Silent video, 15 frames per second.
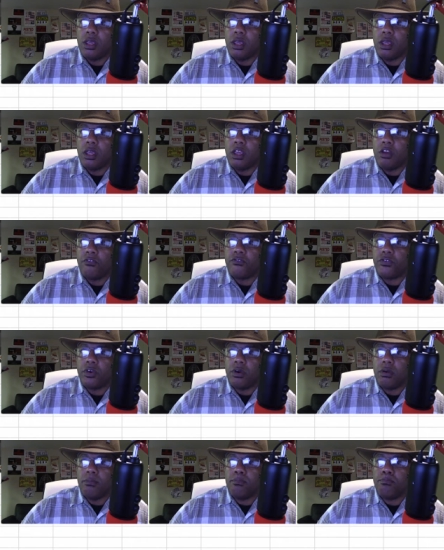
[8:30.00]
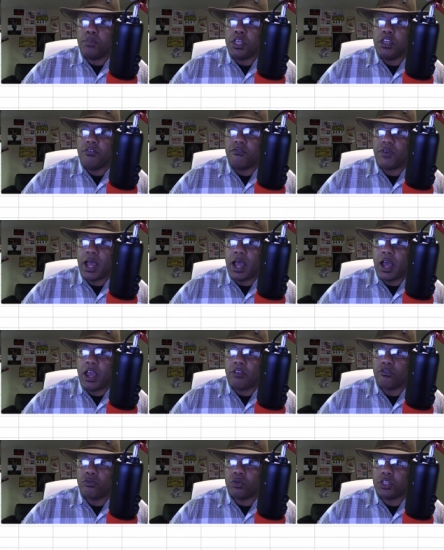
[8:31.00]
If
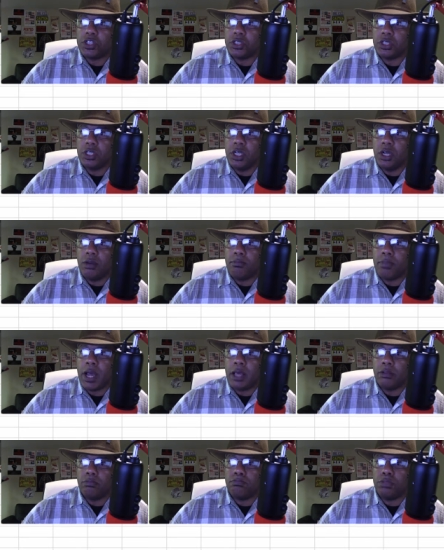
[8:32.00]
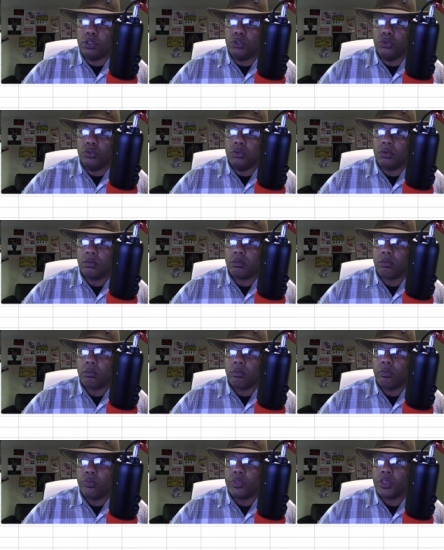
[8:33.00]
B5, which is lit up by the blue,
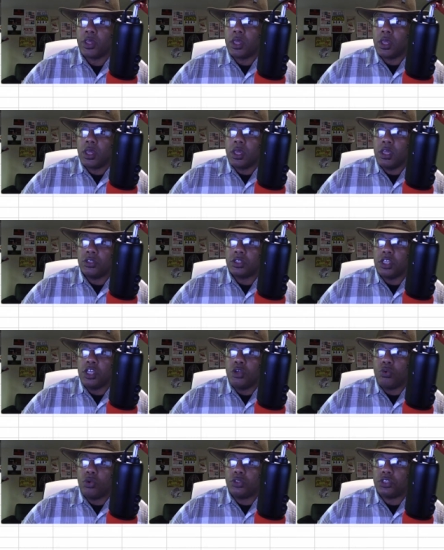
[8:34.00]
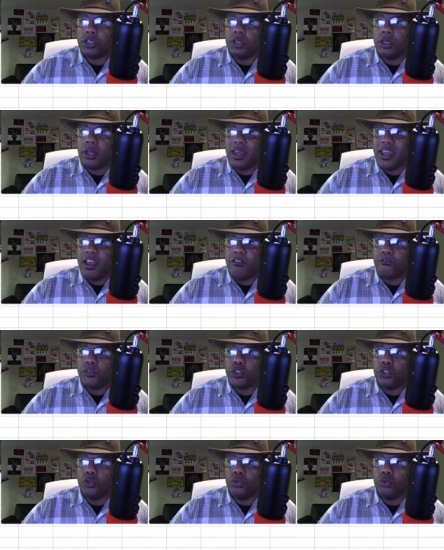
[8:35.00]
is equal to
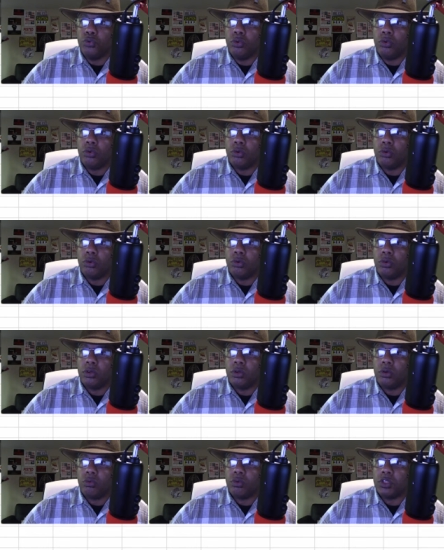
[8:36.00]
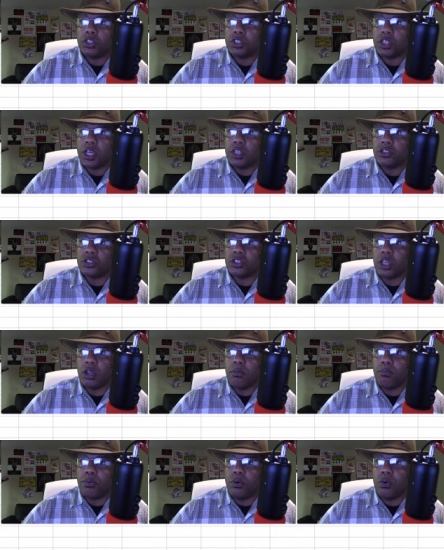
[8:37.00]
F2, which says
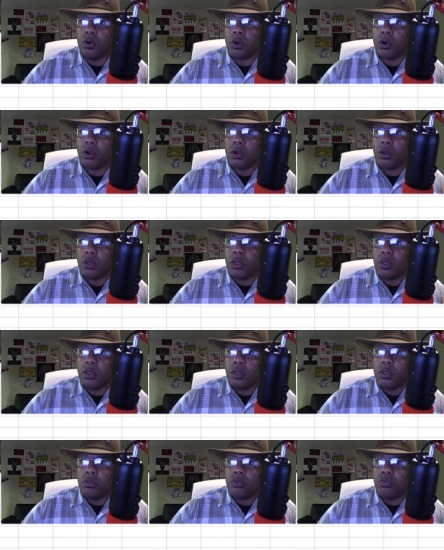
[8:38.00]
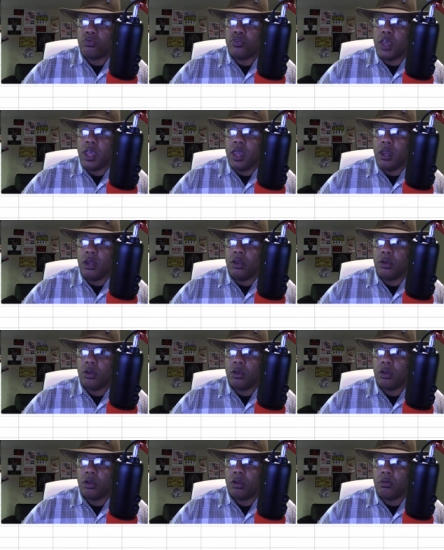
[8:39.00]
Singapore, then
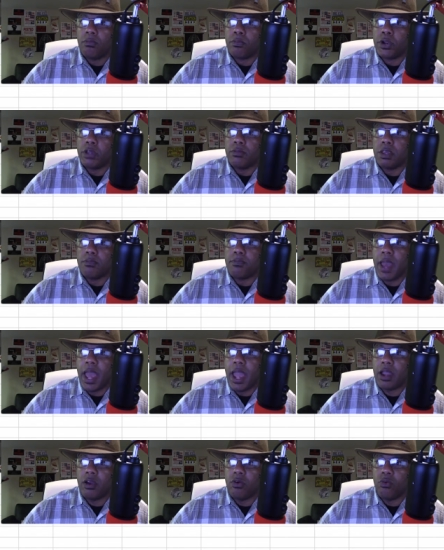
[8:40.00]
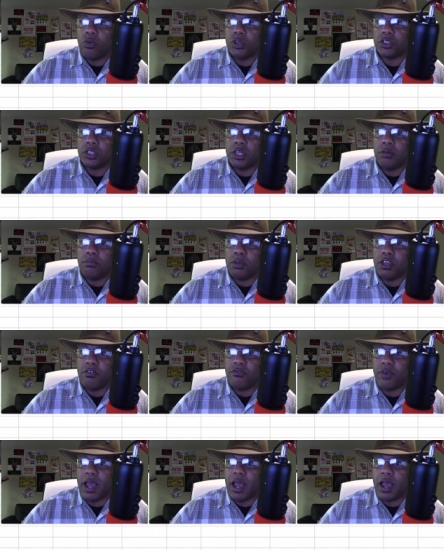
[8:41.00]
bring me back what's in
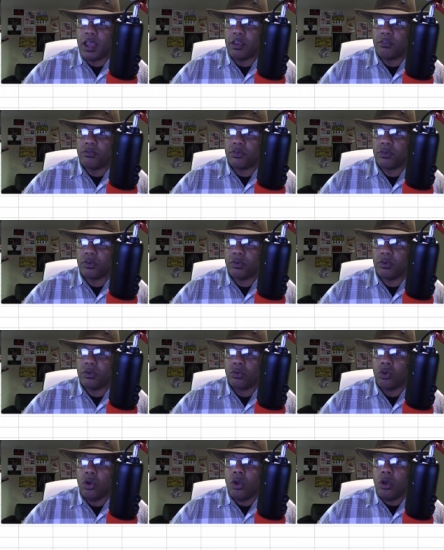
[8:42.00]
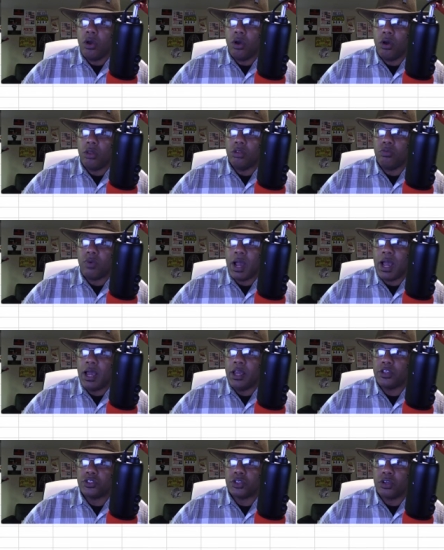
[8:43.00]
B5.
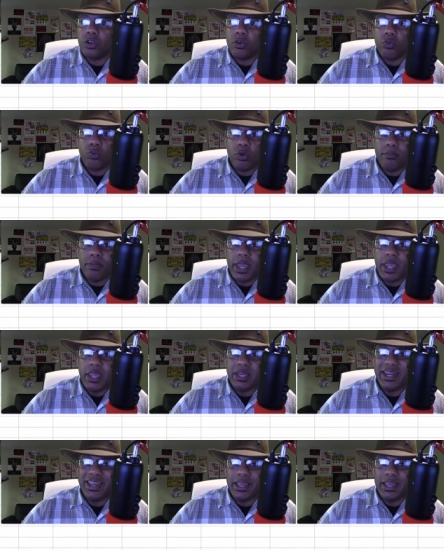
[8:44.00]
Otherwise, remain